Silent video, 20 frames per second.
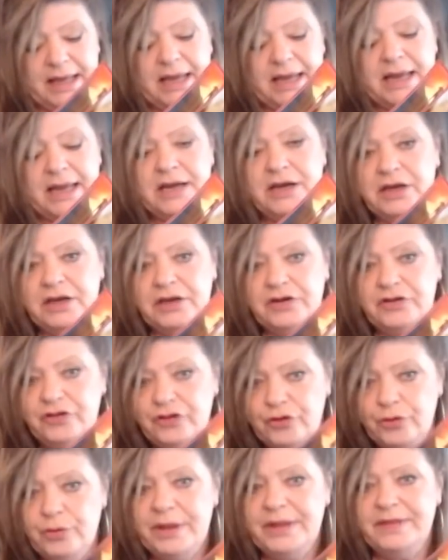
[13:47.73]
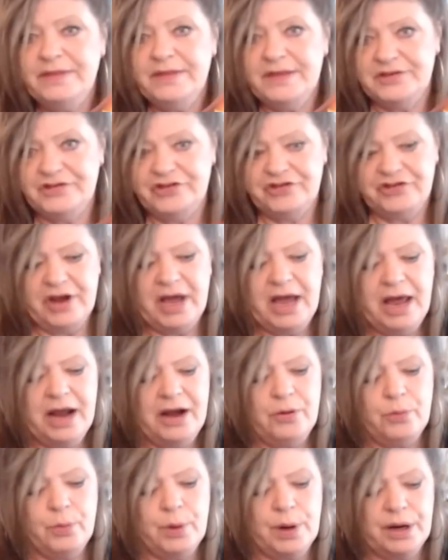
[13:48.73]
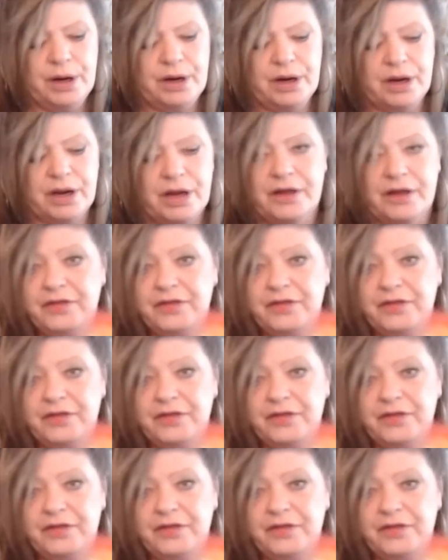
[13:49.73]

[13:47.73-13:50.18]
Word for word: in doing this shadow work,